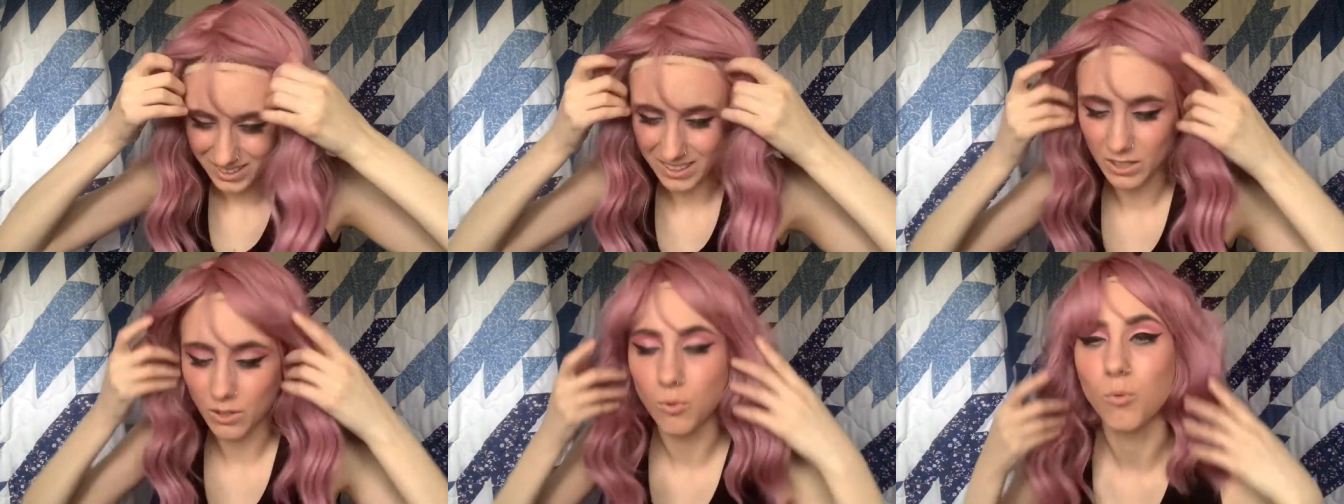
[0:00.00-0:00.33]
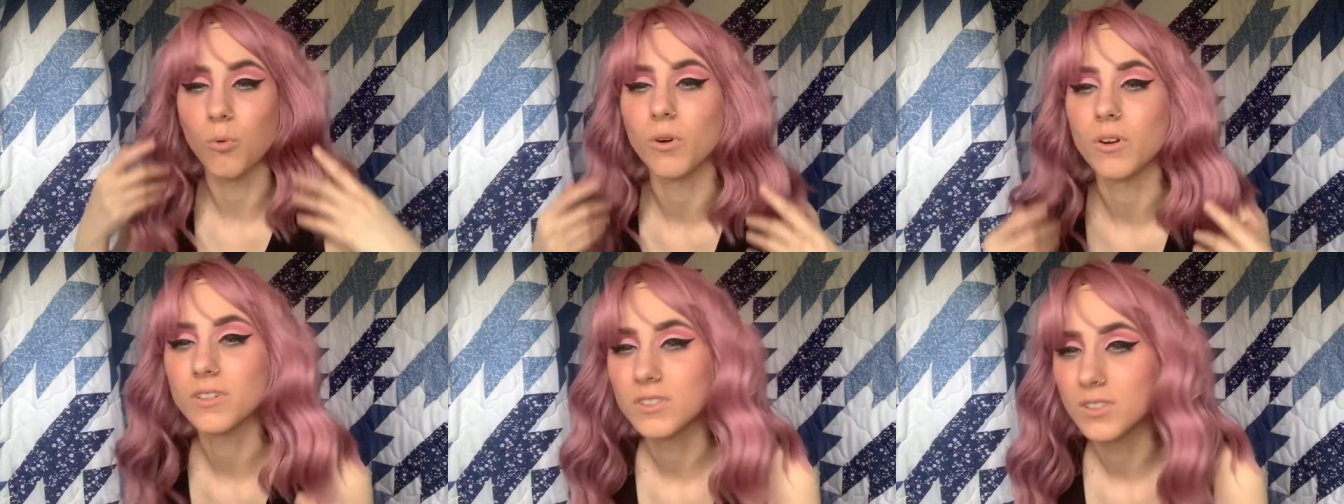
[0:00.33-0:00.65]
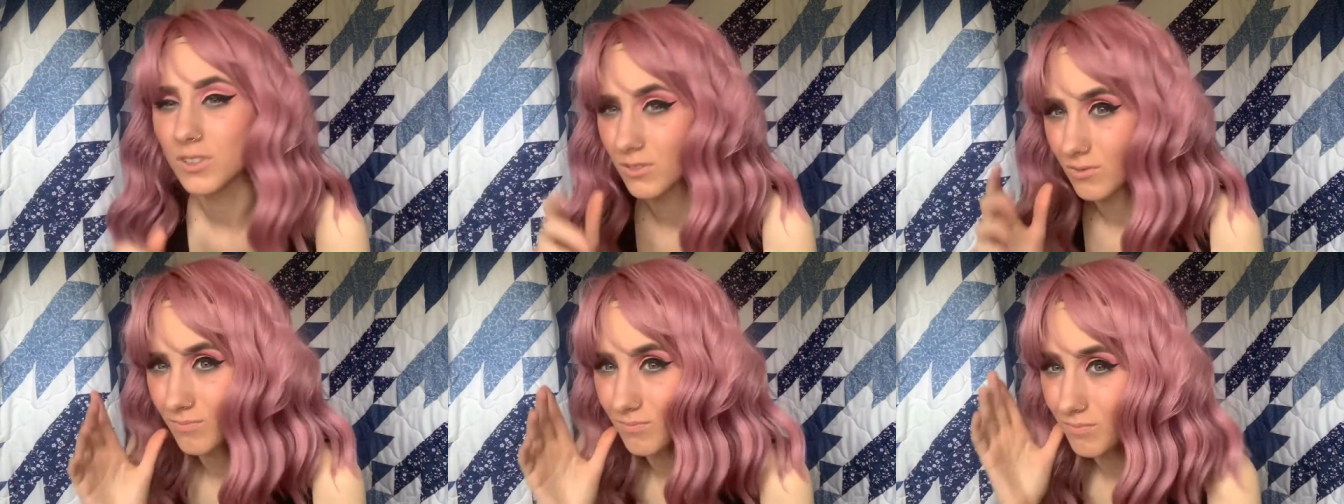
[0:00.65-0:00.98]
it worked
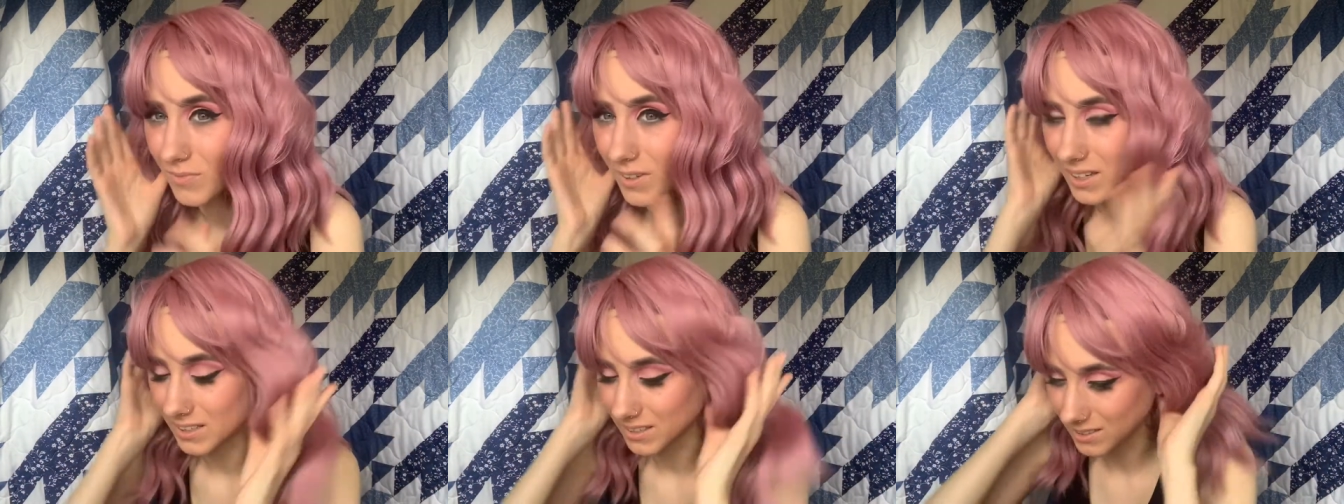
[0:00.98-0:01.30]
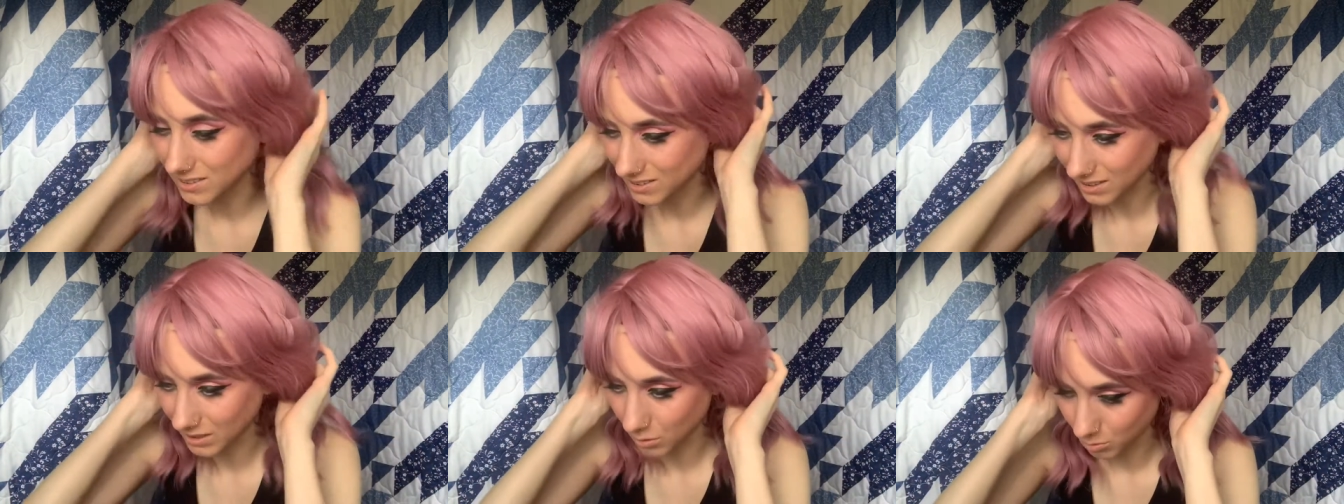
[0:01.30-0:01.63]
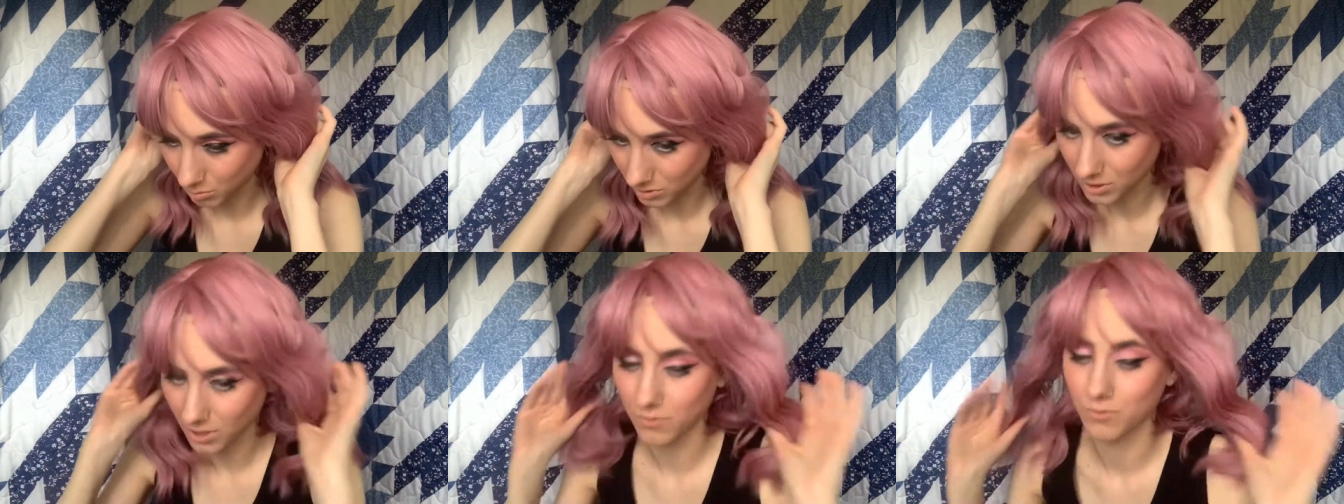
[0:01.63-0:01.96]
nice. It
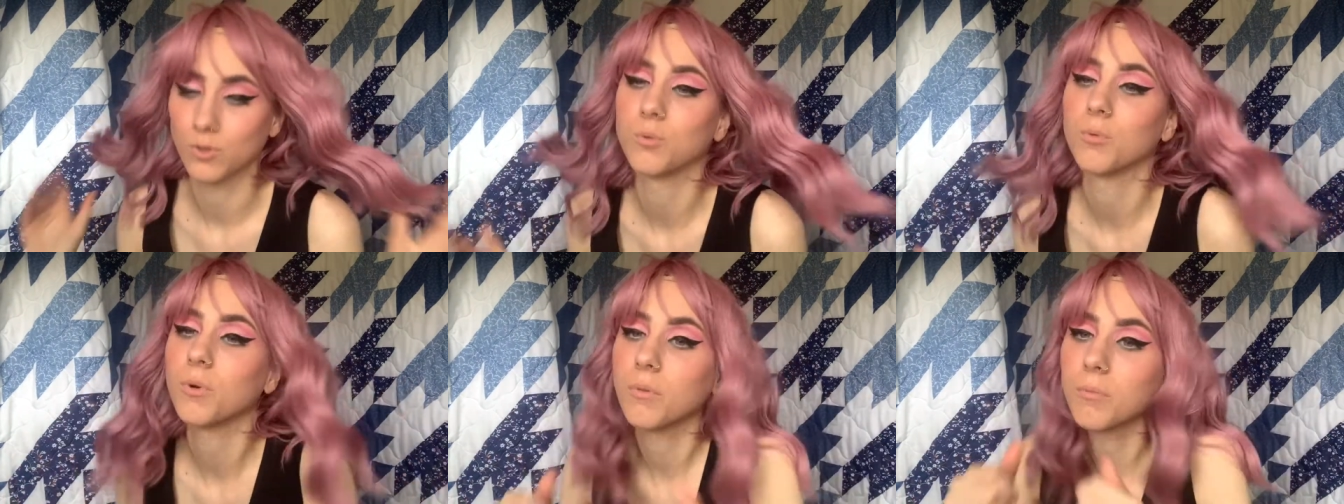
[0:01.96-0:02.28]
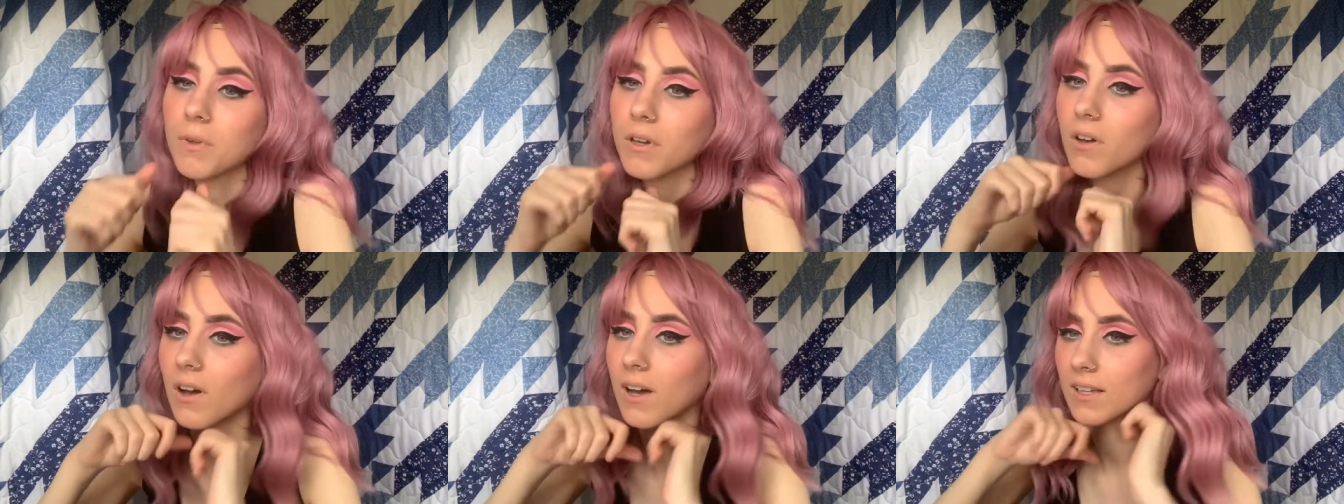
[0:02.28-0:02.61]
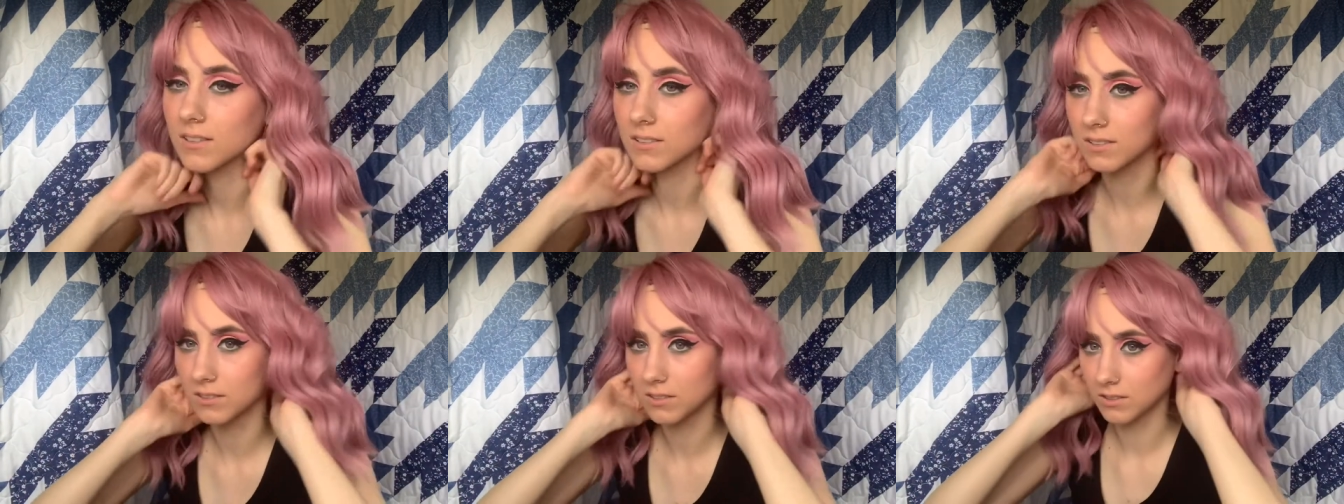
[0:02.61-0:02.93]
was comfortable with my
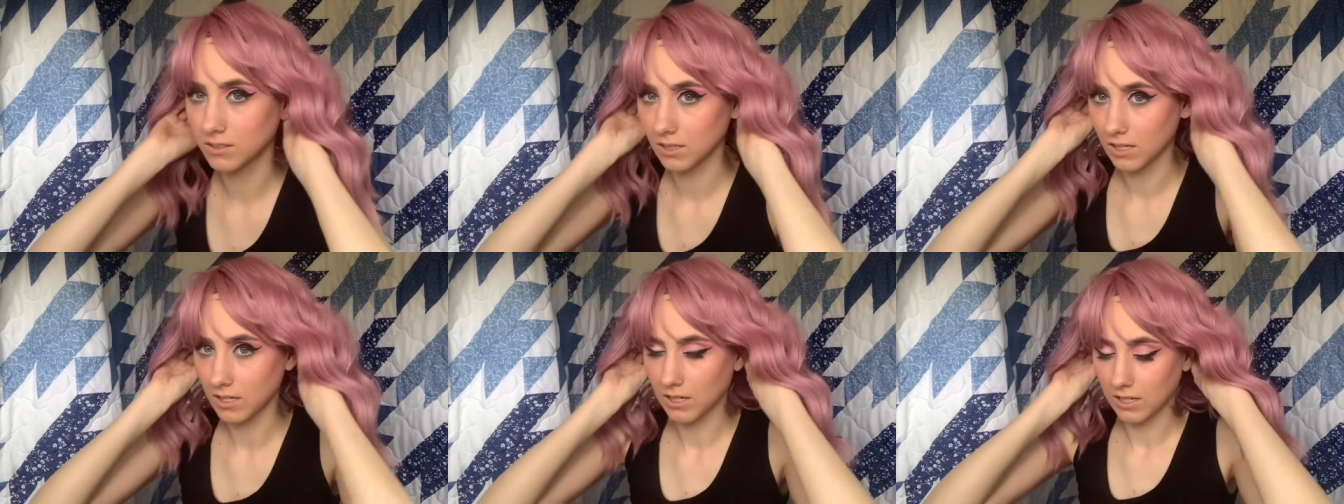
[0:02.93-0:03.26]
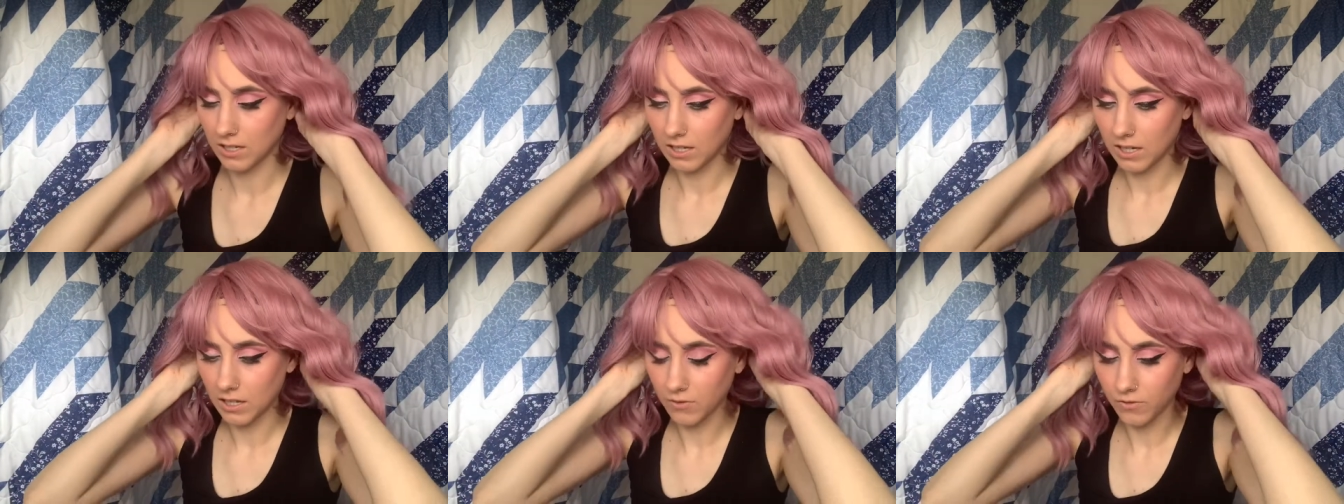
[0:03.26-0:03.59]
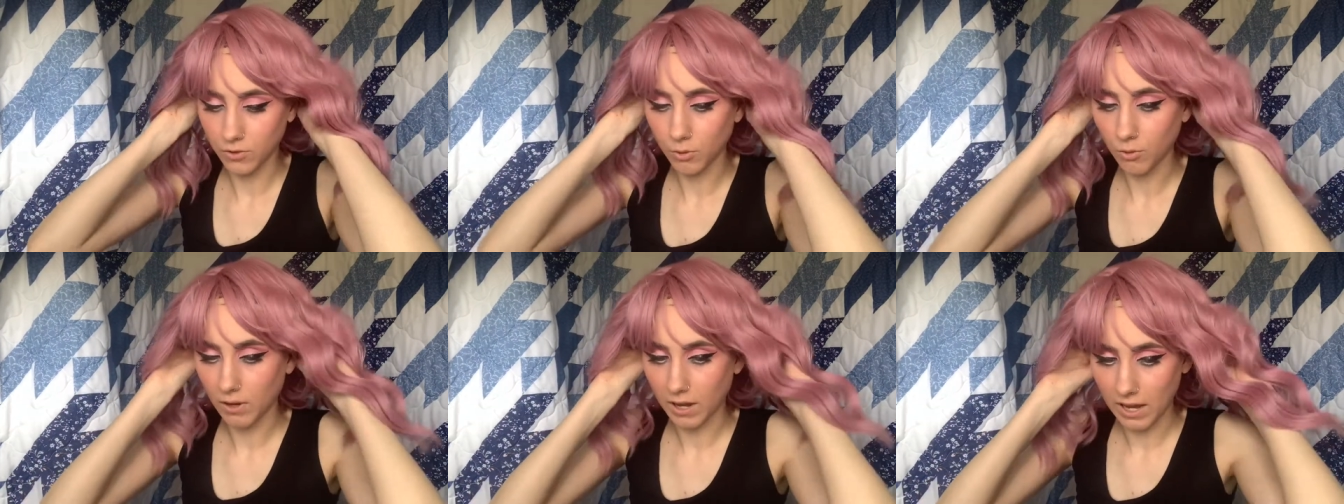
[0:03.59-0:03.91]
glasses. If
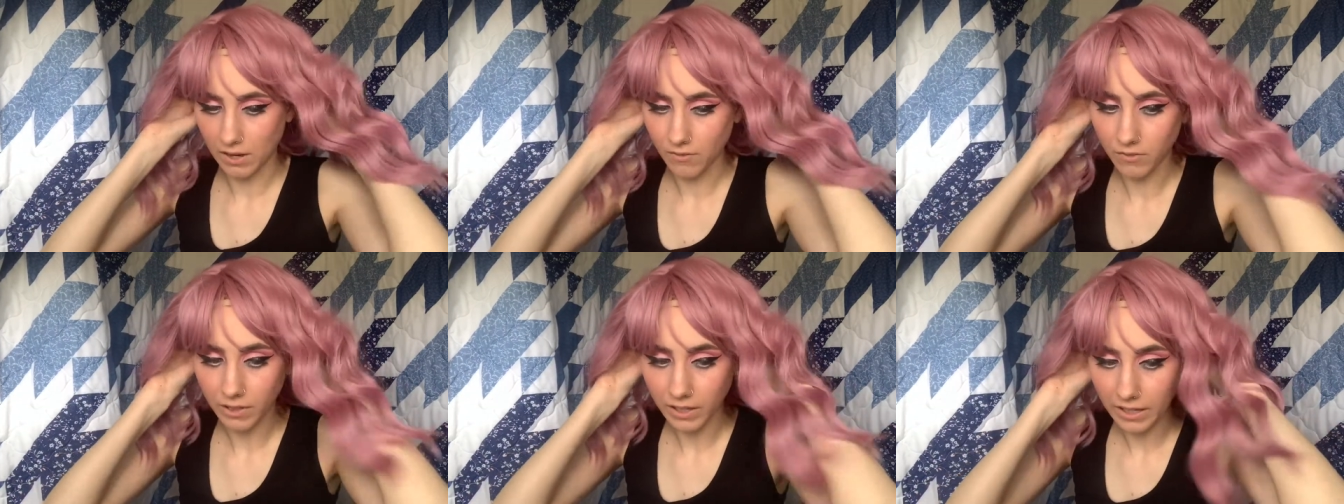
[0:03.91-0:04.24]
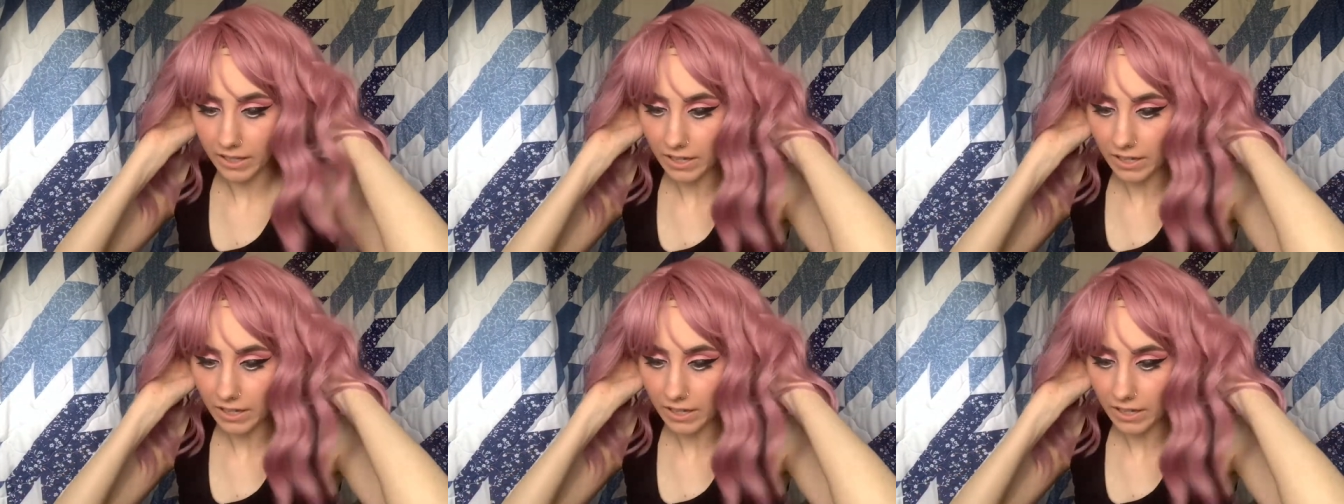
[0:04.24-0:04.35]
you have like